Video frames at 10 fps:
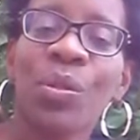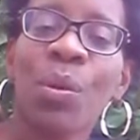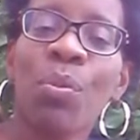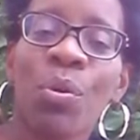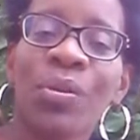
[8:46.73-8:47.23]

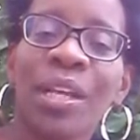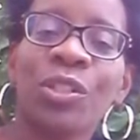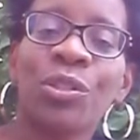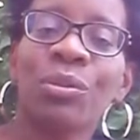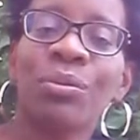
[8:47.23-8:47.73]
the more
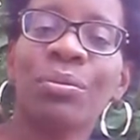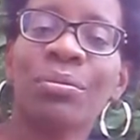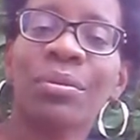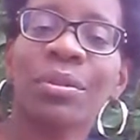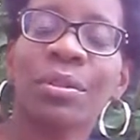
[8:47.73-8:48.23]
that you
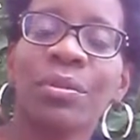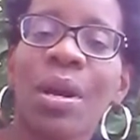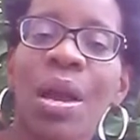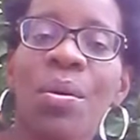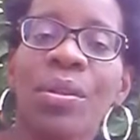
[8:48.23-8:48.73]

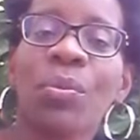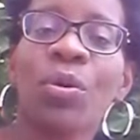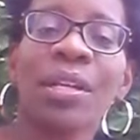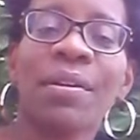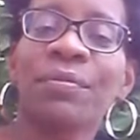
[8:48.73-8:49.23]
grow, and the
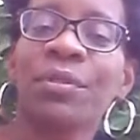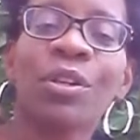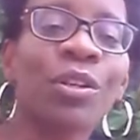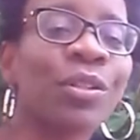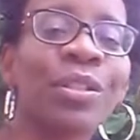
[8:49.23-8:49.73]
more that I've
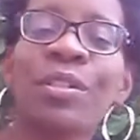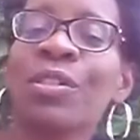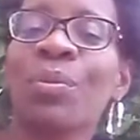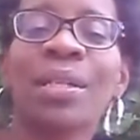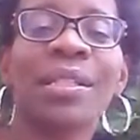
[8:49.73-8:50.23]
learned, and
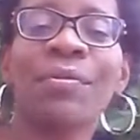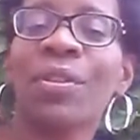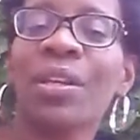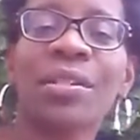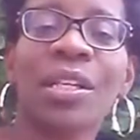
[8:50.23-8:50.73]
so many
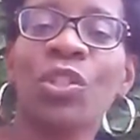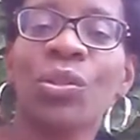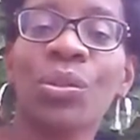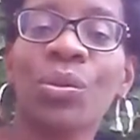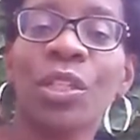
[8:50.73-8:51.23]
different things that
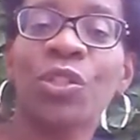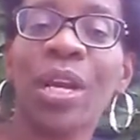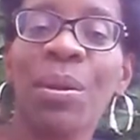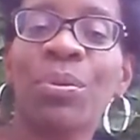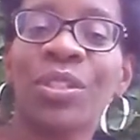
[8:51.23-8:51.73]
you do, that
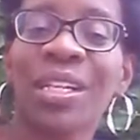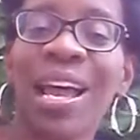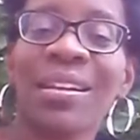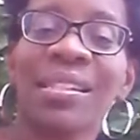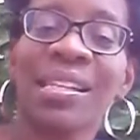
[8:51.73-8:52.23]
you're able to
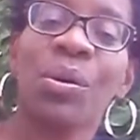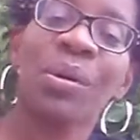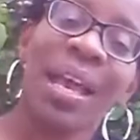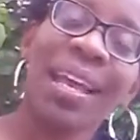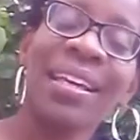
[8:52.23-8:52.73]
kind of say,
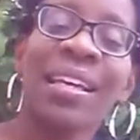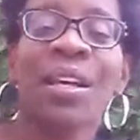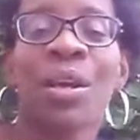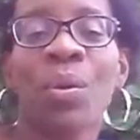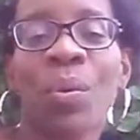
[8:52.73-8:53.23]
okay,
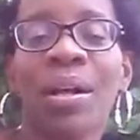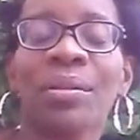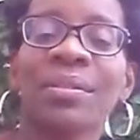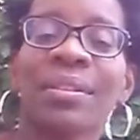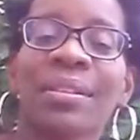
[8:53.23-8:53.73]
well,